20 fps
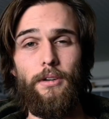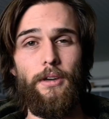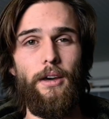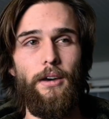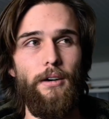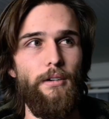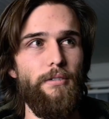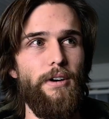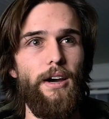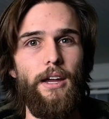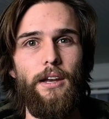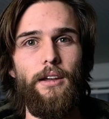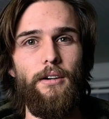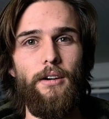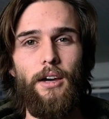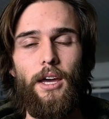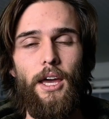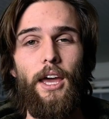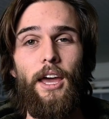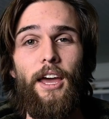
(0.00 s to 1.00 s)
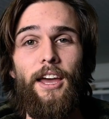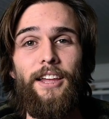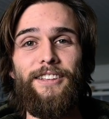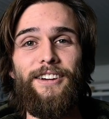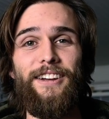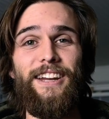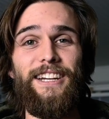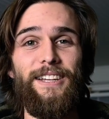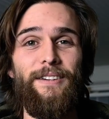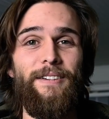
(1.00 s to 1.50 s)
Hell if I know.
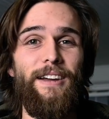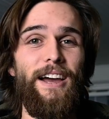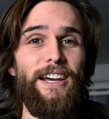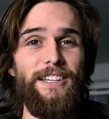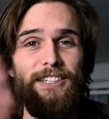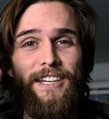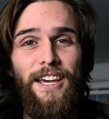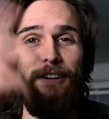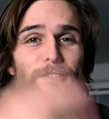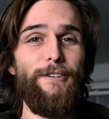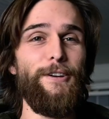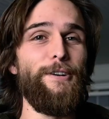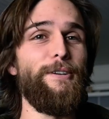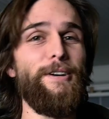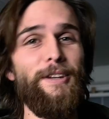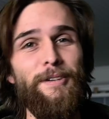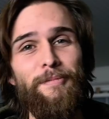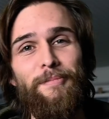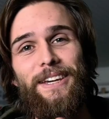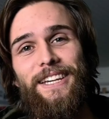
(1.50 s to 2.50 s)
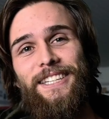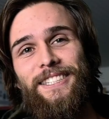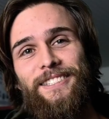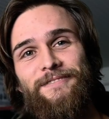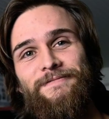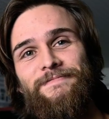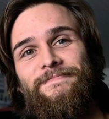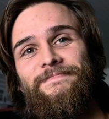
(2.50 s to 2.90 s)
Till next time, guys. Have a good one. Peace.